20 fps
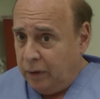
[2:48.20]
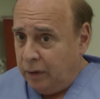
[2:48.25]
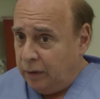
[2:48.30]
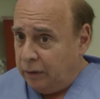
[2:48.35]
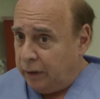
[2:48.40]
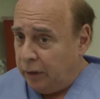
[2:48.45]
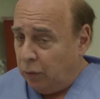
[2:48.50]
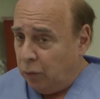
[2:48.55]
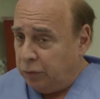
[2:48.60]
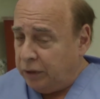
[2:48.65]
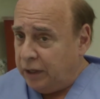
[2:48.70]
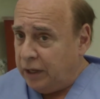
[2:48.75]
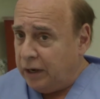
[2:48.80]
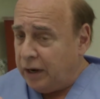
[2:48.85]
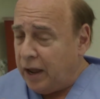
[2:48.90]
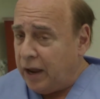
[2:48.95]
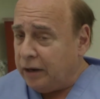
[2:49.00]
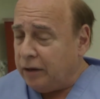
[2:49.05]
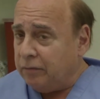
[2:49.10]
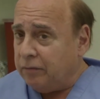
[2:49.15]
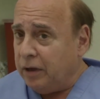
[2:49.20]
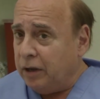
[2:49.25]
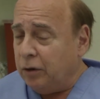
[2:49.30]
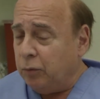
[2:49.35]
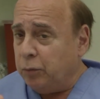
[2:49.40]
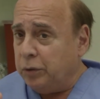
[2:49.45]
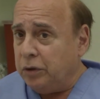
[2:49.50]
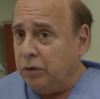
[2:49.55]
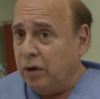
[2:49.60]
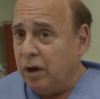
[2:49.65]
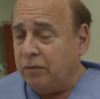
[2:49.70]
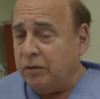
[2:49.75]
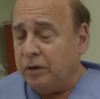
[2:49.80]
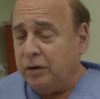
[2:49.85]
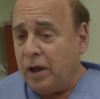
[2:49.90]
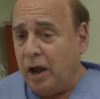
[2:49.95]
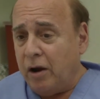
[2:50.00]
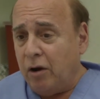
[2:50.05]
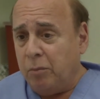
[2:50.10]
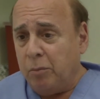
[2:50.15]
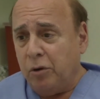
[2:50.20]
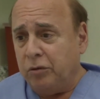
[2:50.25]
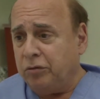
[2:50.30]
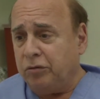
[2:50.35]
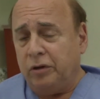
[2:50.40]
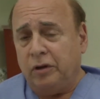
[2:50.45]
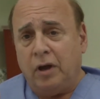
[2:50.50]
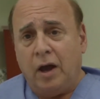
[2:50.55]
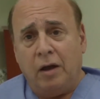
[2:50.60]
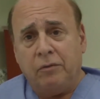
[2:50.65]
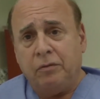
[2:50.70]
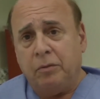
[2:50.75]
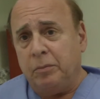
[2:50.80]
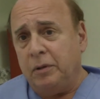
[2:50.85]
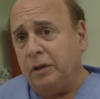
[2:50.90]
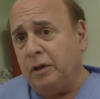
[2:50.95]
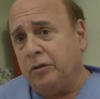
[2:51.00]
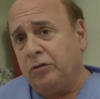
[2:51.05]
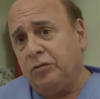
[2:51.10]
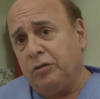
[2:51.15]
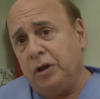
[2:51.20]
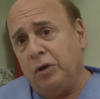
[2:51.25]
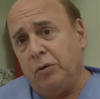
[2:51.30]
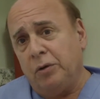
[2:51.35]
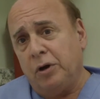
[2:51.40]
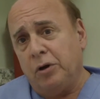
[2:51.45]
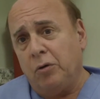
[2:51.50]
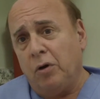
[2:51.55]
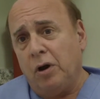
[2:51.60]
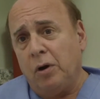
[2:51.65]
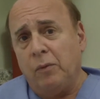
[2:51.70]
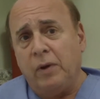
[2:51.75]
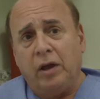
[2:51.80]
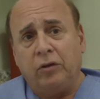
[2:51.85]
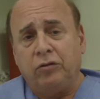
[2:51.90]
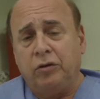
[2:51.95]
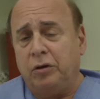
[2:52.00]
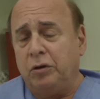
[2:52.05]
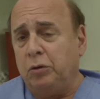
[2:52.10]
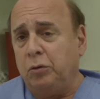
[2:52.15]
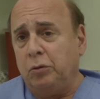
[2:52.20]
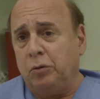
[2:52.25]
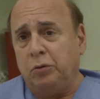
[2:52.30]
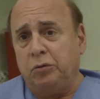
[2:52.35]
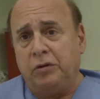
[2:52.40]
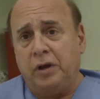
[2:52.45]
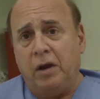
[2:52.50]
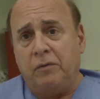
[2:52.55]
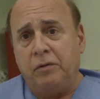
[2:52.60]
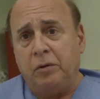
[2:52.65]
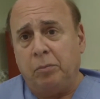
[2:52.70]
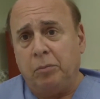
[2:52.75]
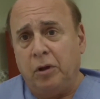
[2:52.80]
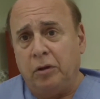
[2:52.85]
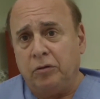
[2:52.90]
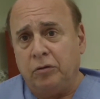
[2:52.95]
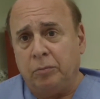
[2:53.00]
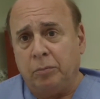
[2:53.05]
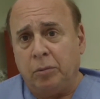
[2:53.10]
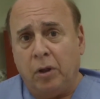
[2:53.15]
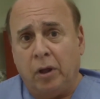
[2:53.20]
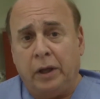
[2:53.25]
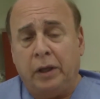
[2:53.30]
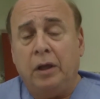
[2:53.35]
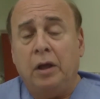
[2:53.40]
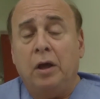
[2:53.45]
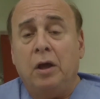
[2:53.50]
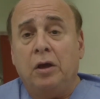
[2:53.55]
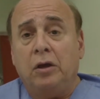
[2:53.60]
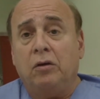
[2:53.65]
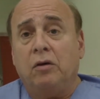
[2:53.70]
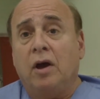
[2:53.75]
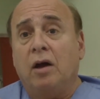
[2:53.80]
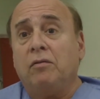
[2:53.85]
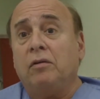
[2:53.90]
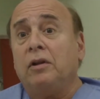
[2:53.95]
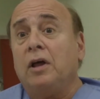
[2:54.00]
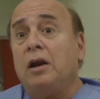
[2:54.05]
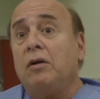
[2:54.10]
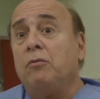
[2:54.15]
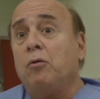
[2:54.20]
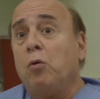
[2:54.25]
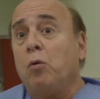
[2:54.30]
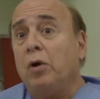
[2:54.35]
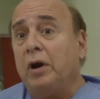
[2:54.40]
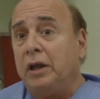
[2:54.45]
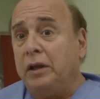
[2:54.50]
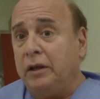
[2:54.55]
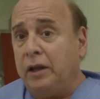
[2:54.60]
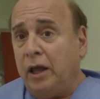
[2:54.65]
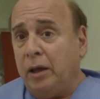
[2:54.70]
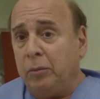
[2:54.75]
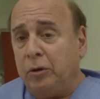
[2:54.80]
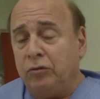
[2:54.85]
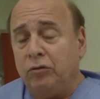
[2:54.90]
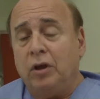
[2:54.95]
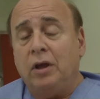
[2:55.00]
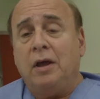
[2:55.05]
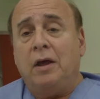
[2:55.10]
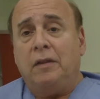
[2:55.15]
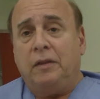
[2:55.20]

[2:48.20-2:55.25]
They only get activated when you have a dire emergency. God forbid, let's say you're in an auto accident, you lose half your blood supply, you have a lot of organ damage.